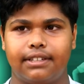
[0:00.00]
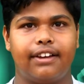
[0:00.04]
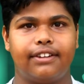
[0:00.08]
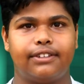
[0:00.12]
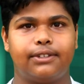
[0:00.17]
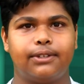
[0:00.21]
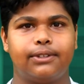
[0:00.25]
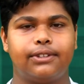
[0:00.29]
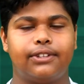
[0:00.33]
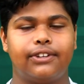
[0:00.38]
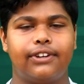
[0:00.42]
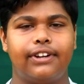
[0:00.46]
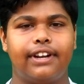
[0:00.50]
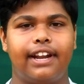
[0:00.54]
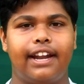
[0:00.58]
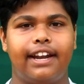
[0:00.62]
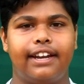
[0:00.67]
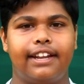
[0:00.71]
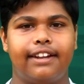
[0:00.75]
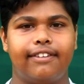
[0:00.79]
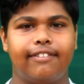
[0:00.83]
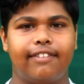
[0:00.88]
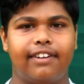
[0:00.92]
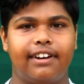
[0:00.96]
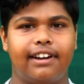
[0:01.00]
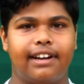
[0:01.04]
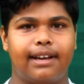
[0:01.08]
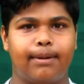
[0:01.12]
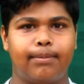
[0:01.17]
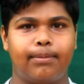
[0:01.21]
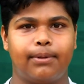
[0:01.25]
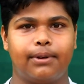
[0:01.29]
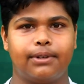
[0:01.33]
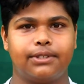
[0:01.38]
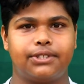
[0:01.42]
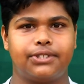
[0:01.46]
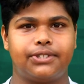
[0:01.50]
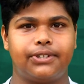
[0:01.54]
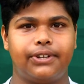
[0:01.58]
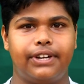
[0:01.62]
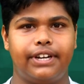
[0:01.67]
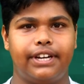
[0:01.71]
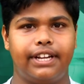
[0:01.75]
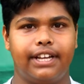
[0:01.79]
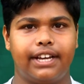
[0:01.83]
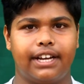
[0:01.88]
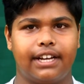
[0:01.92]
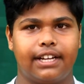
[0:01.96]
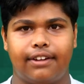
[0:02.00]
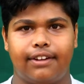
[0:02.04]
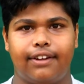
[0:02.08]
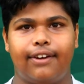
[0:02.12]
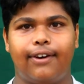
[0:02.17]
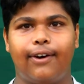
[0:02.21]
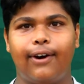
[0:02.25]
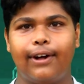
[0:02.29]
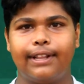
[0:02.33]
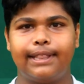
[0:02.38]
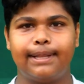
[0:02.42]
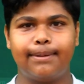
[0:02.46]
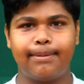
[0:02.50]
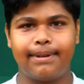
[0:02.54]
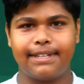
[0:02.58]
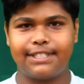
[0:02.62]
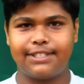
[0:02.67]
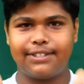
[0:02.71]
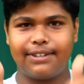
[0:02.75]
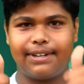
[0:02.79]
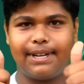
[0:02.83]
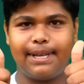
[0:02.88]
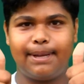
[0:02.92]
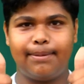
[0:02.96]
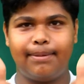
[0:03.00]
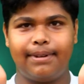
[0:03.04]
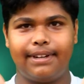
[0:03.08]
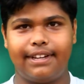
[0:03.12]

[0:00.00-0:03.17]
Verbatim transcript: 2019 World Cup goes to India. All the best to Team